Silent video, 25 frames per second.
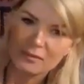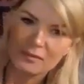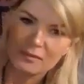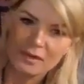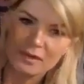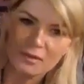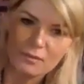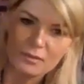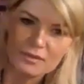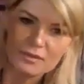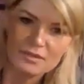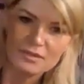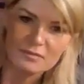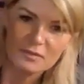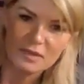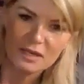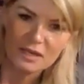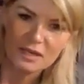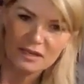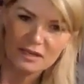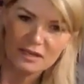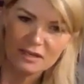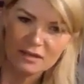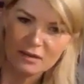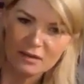want some
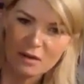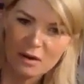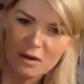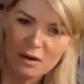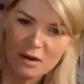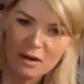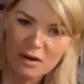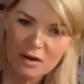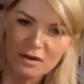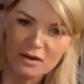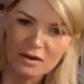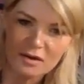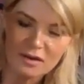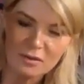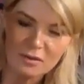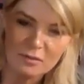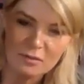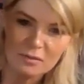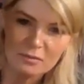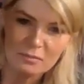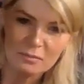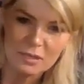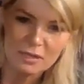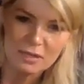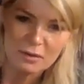kind of car. I
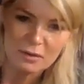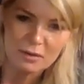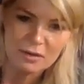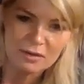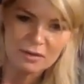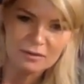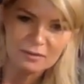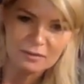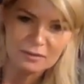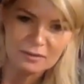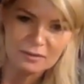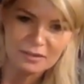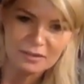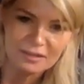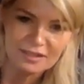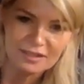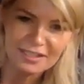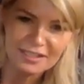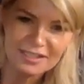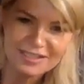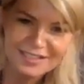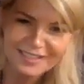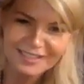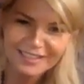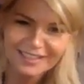want my car to look like
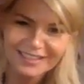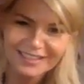this.